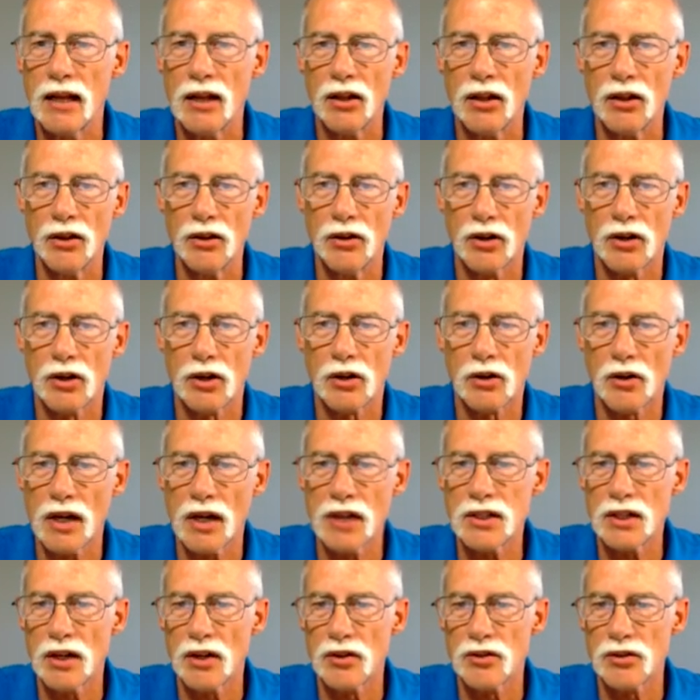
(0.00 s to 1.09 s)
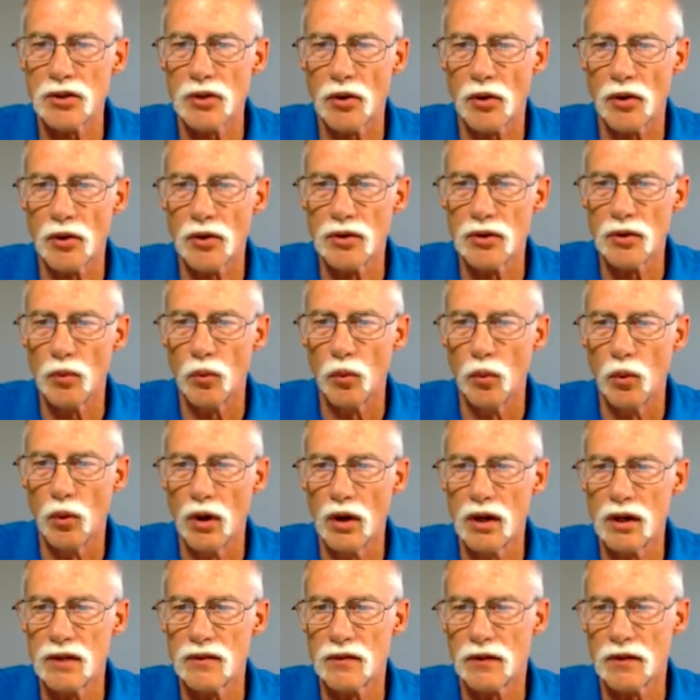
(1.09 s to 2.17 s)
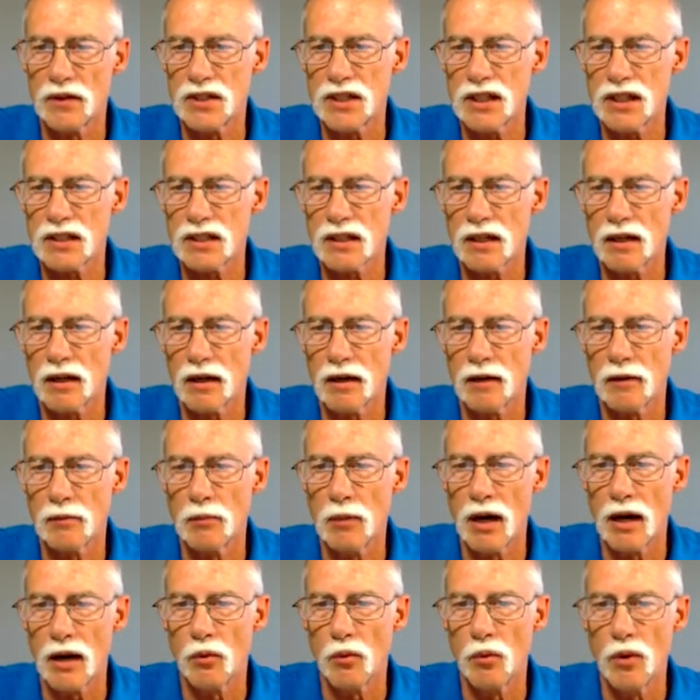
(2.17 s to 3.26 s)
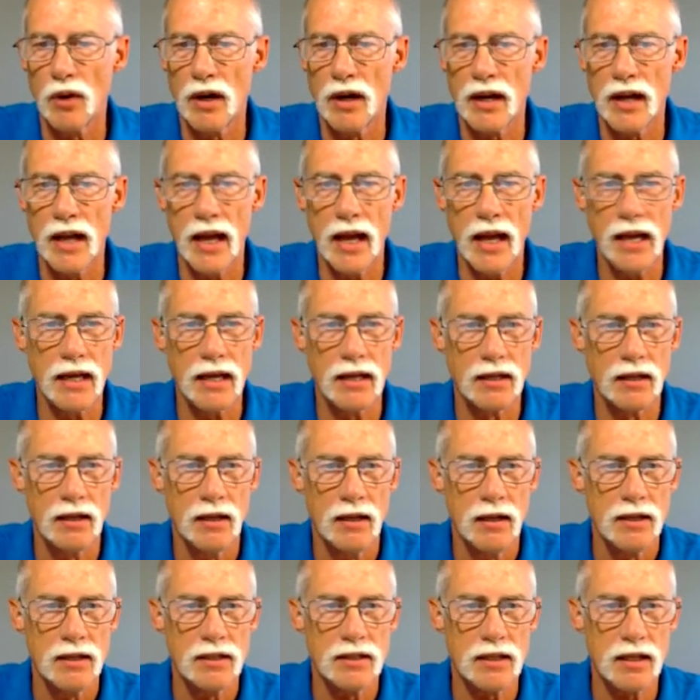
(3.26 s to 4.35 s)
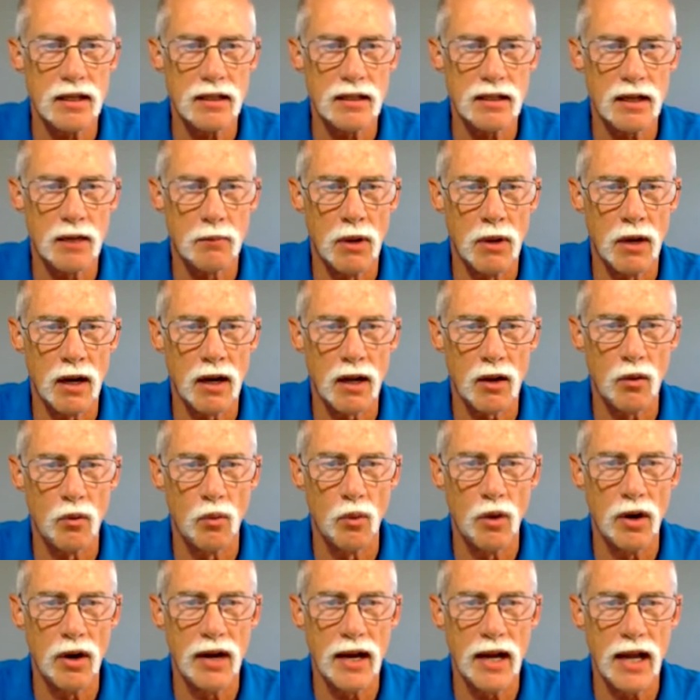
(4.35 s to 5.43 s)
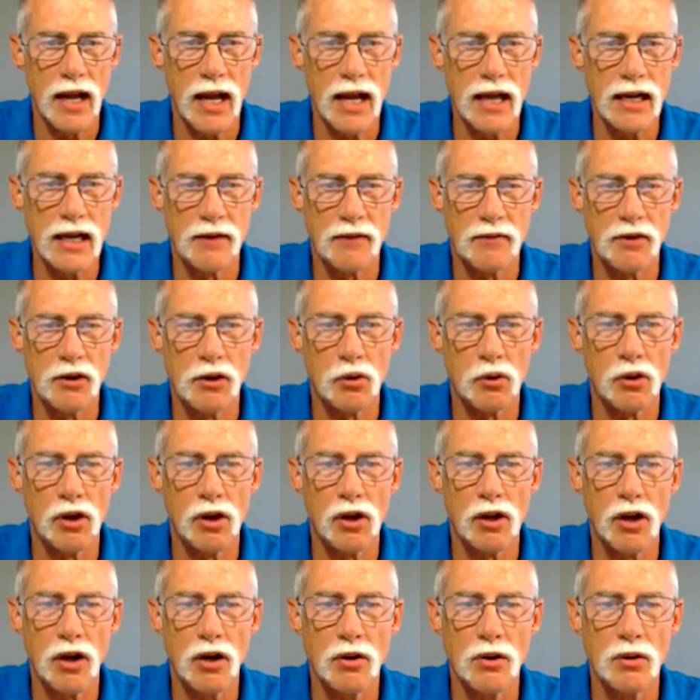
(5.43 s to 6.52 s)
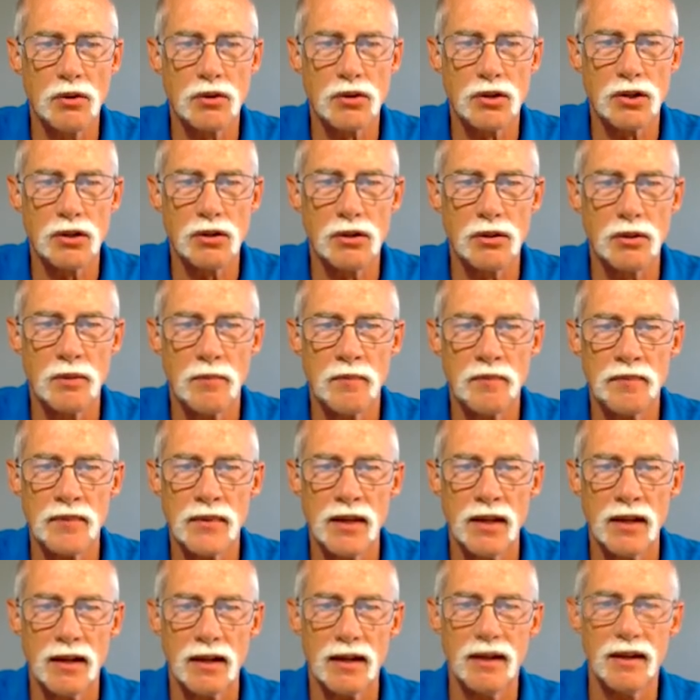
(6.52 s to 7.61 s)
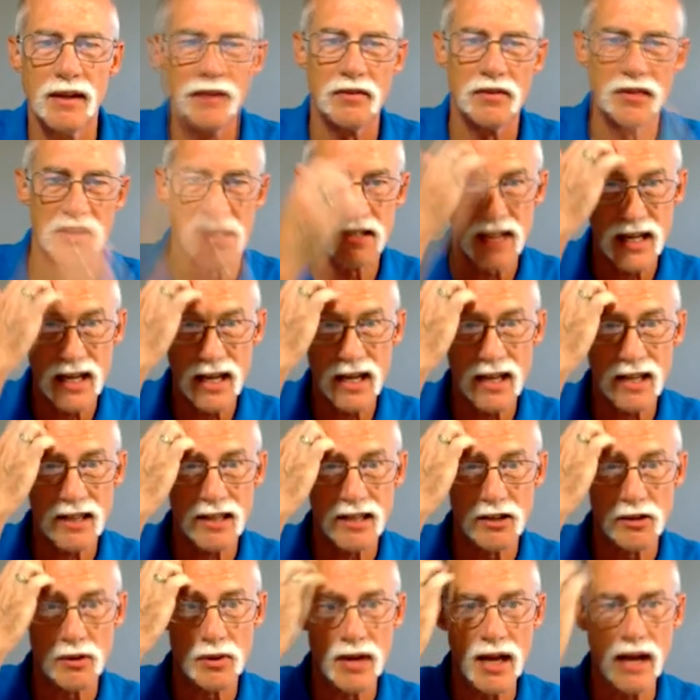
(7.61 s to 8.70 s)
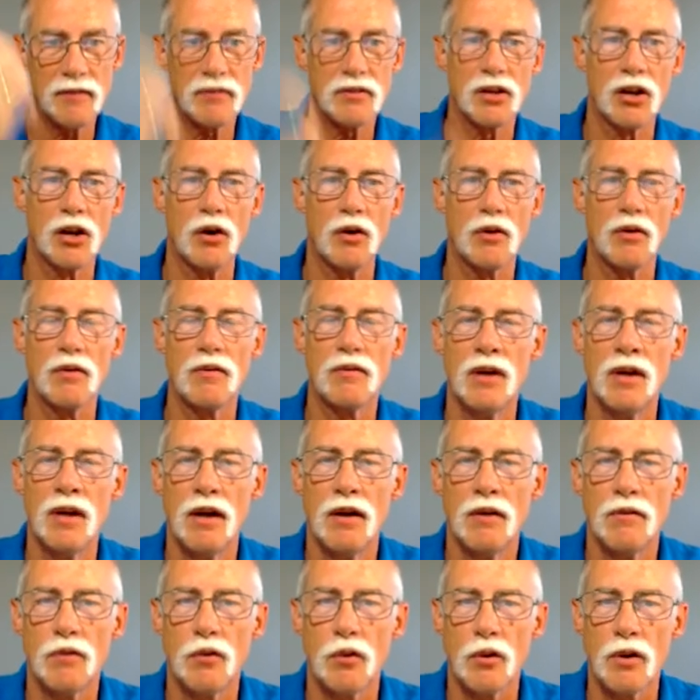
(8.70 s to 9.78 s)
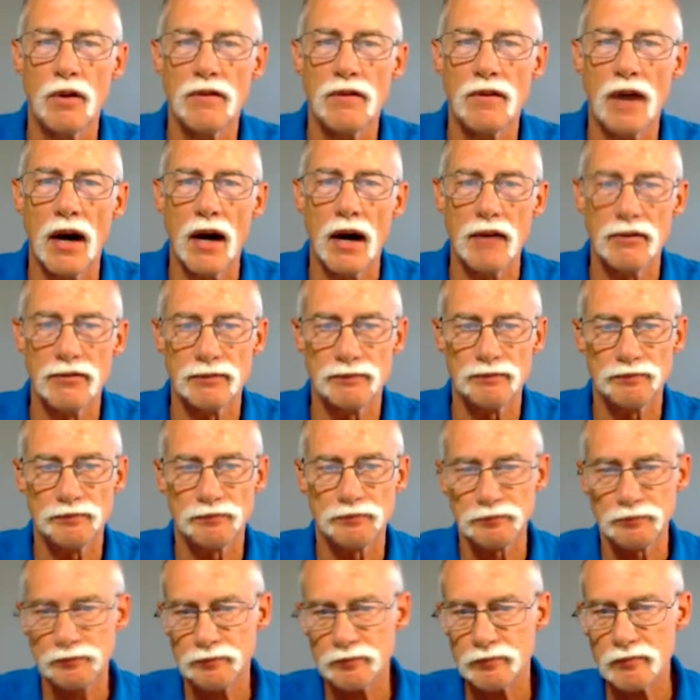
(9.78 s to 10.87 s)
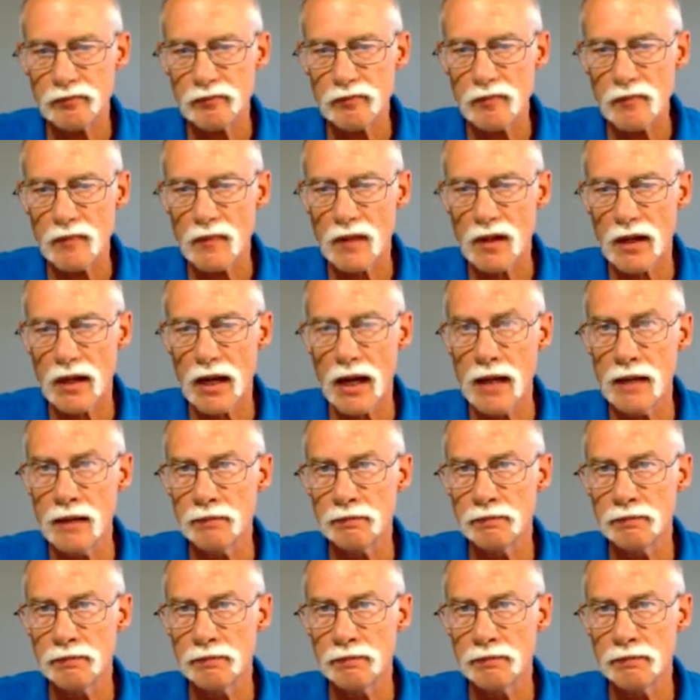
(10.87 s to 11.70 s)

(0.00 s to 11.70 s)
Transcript: look across here, so for sixth harmonic, one, eight, sixth harmonic, one, eight. If you were going to go to the tenth, you would have to go to forty-five. Okay?